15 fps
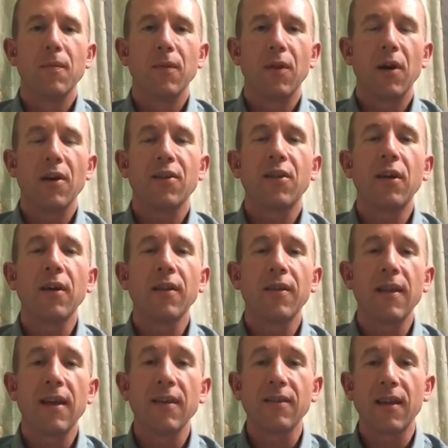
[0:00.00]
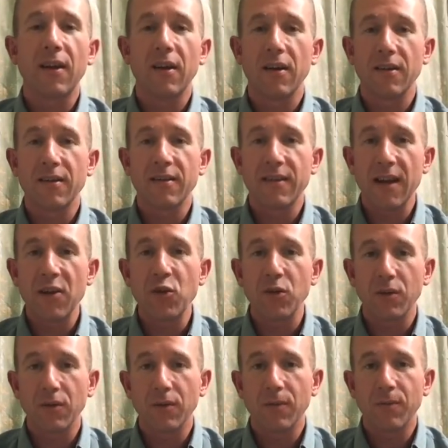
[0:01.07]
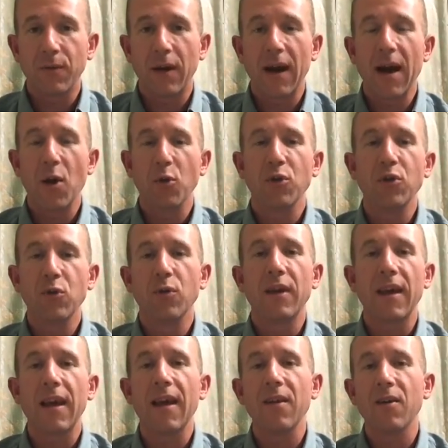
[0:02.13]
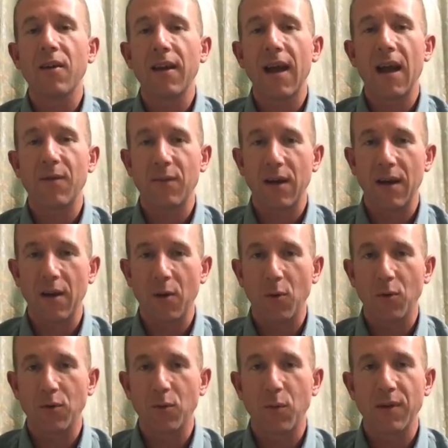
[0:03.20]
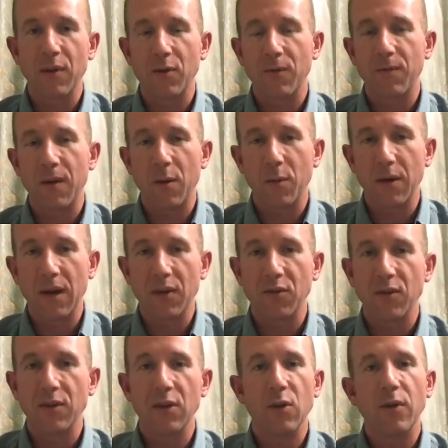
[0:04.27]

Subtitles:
There are certain things that are essential for a house. You cannot have a house without a foundation.